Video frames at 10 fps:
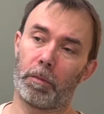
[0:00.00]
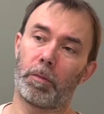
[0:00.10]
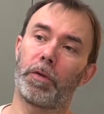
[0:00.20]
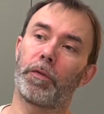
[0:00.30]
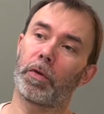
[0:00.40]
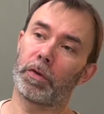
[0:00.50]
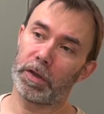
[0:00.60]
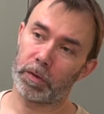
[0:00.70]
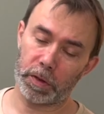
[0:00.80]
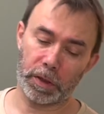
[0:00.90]
but for
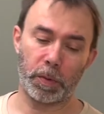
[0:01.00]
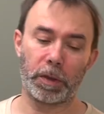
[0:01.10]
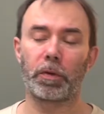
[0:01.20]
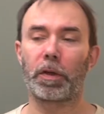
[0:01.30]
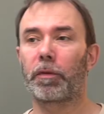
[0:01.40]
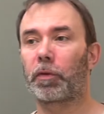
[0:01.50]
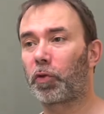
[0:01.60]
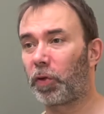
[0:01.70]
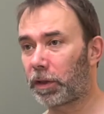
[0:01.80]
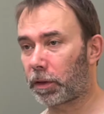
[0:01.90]
this recipe, to give a
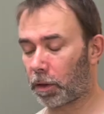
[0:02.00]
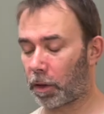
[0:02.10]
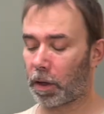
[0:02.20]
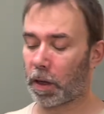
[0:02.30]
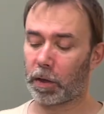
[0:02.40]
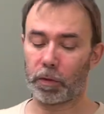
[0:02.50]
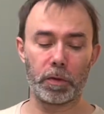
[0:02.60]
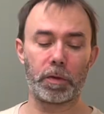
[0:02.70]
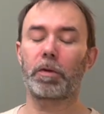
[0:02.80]
twist, I use